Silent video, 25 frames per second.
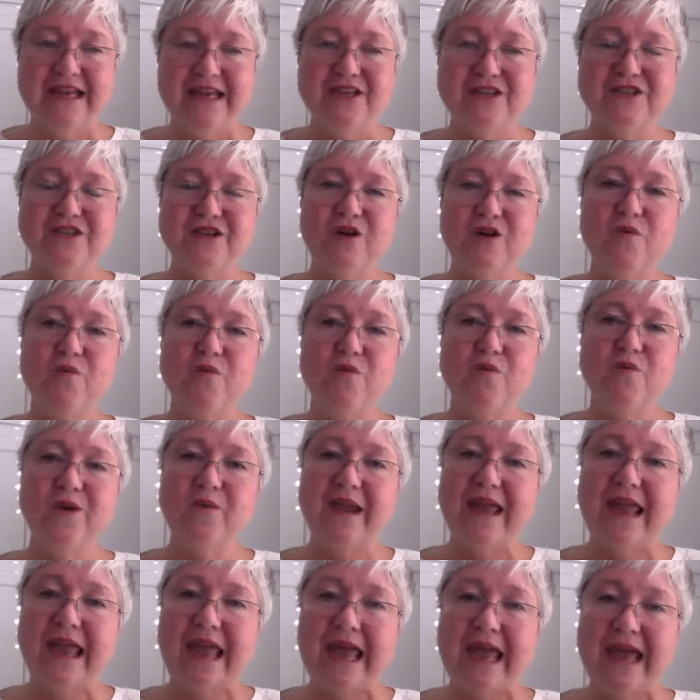So when
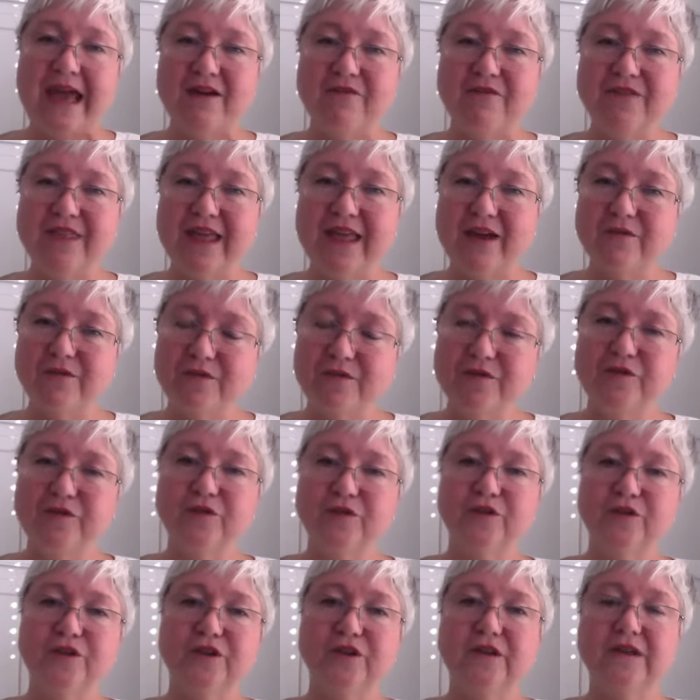we have that
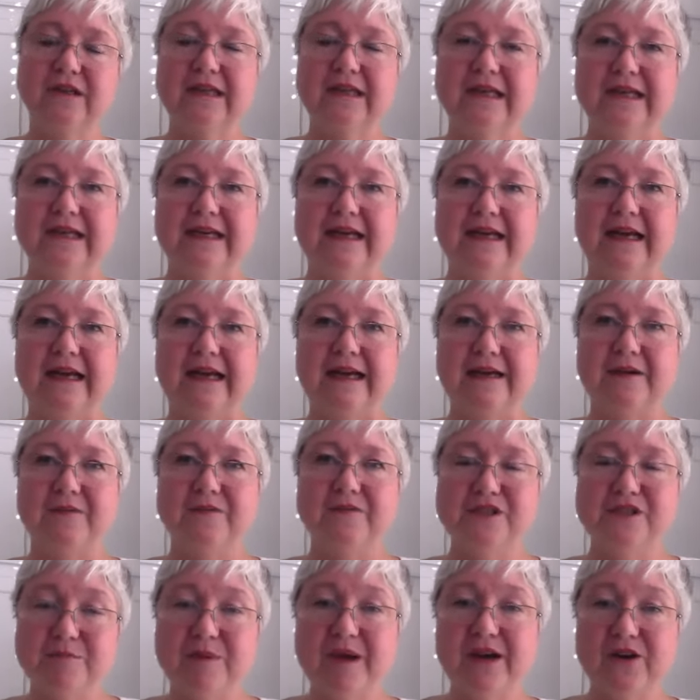full
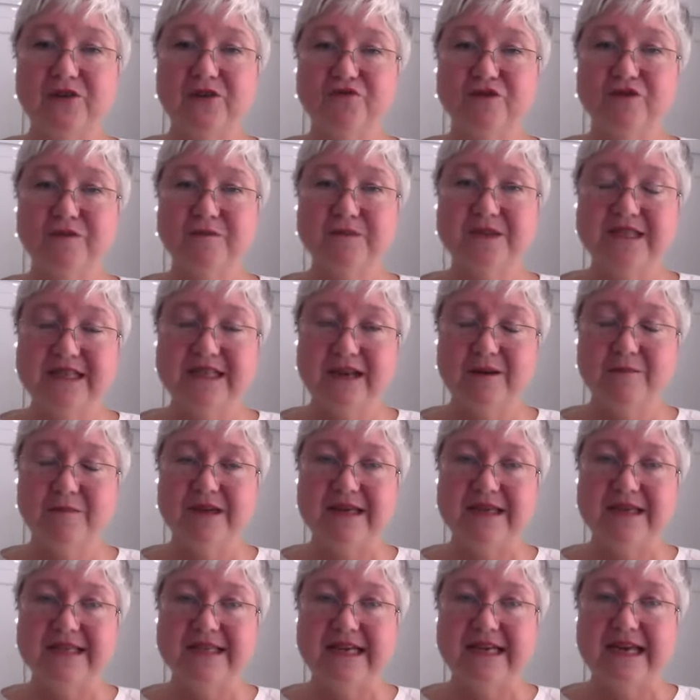spectrum
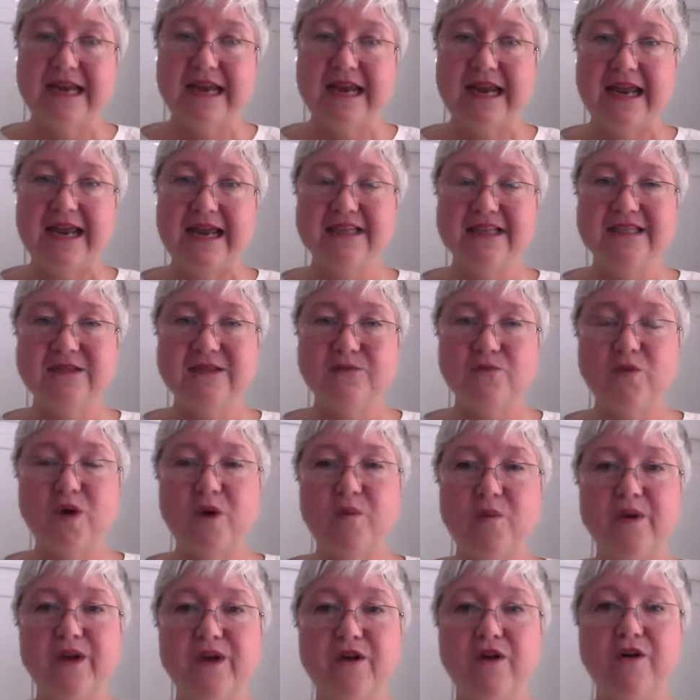CBD, it's what
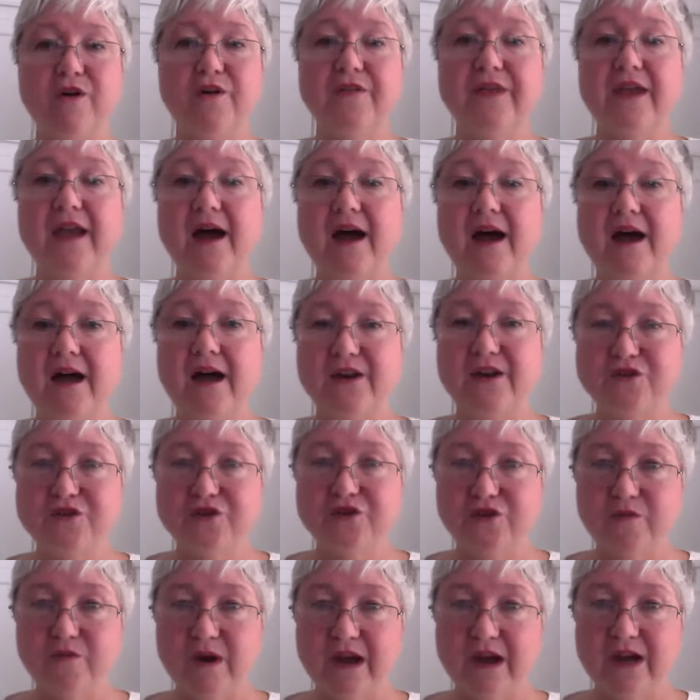we call the
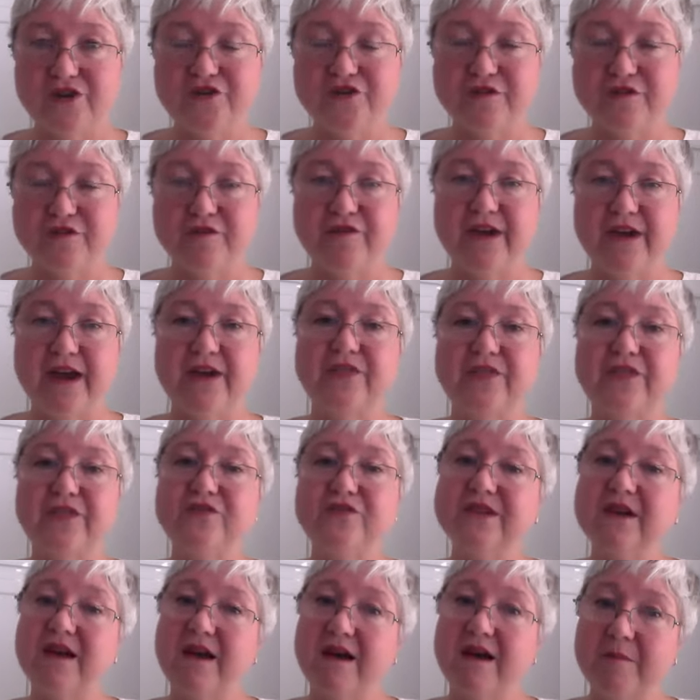entourage effect. Those
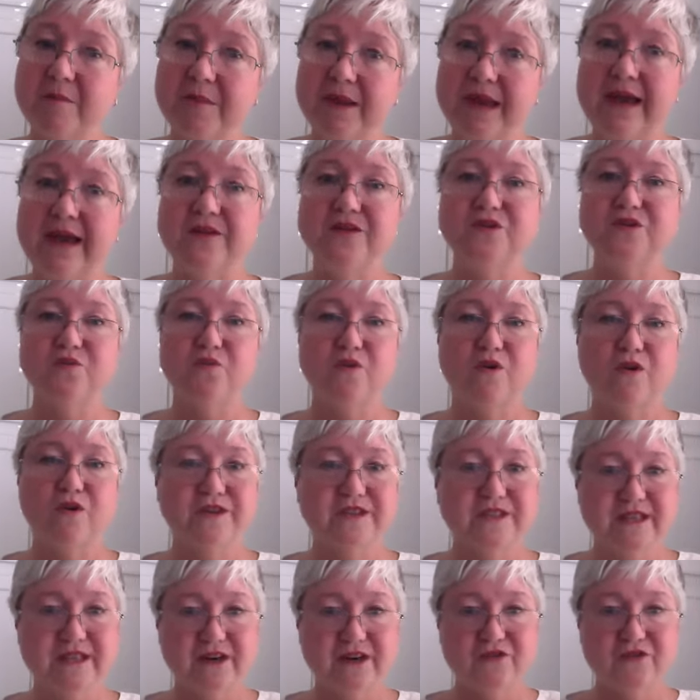compounds work
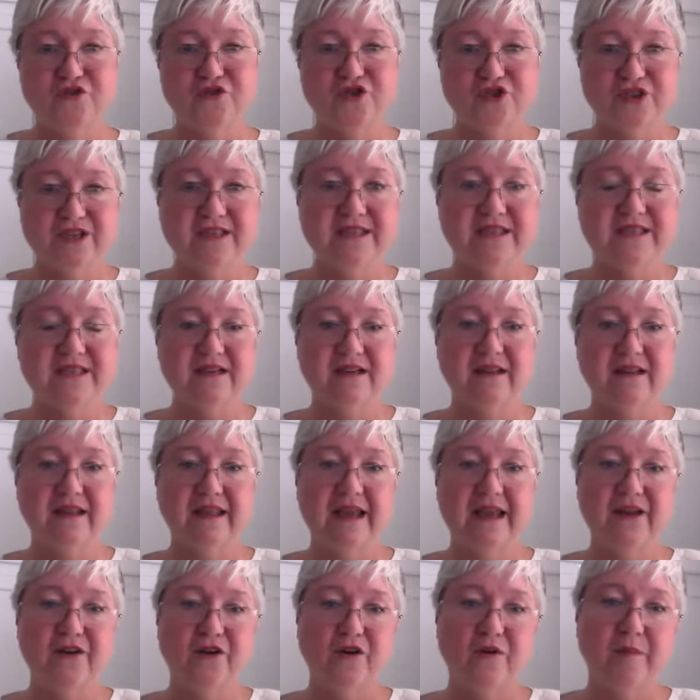
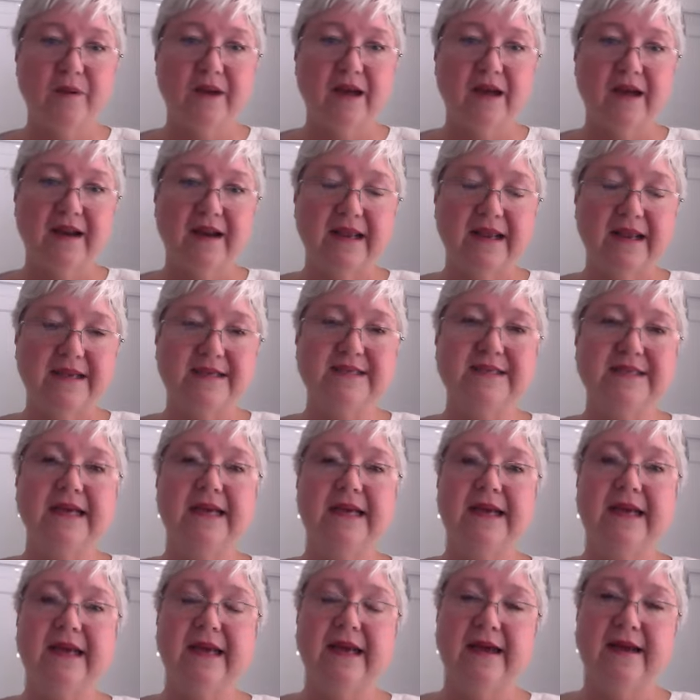synergistically in our bodies
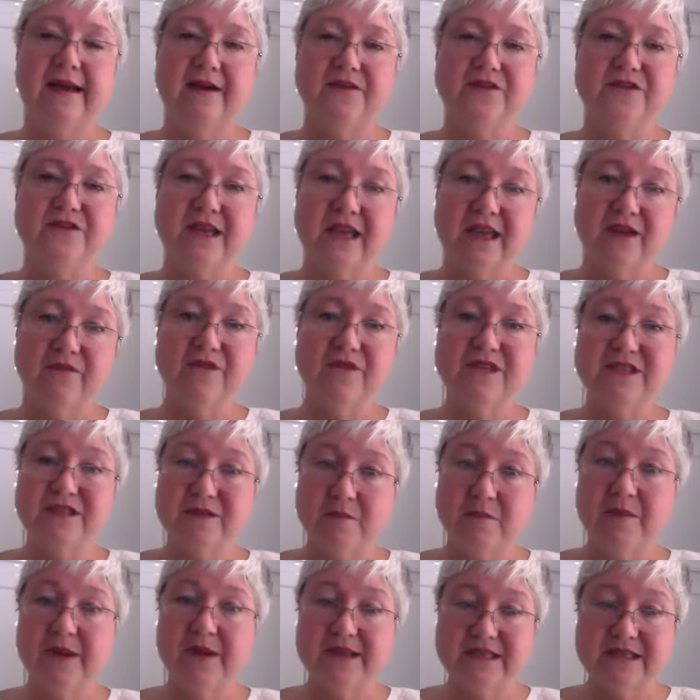to give us the
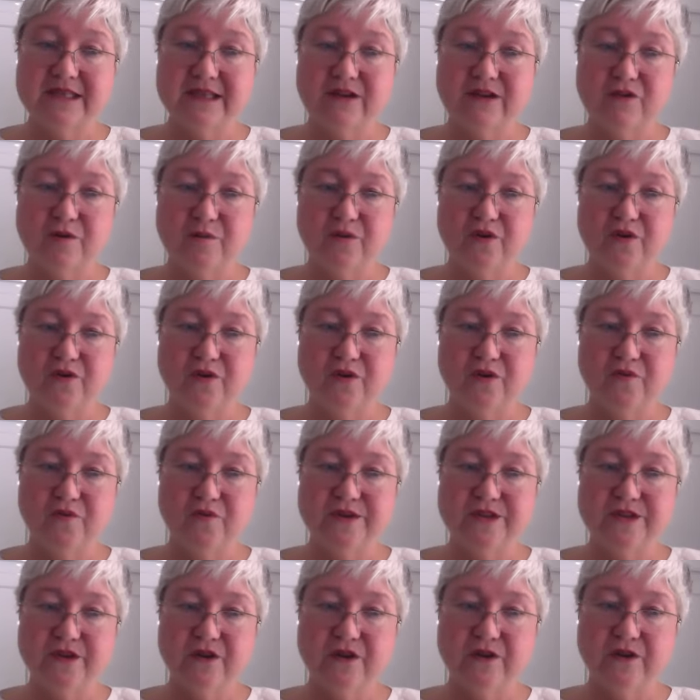best therapeutic
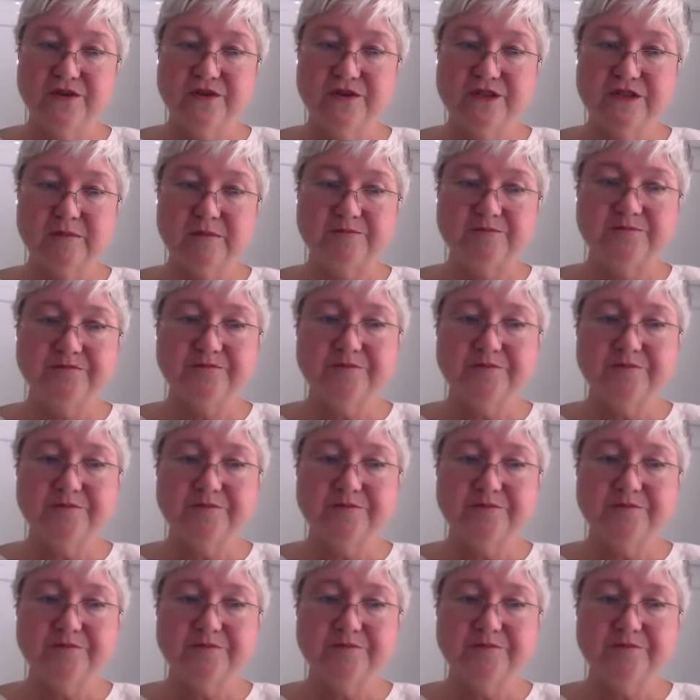results.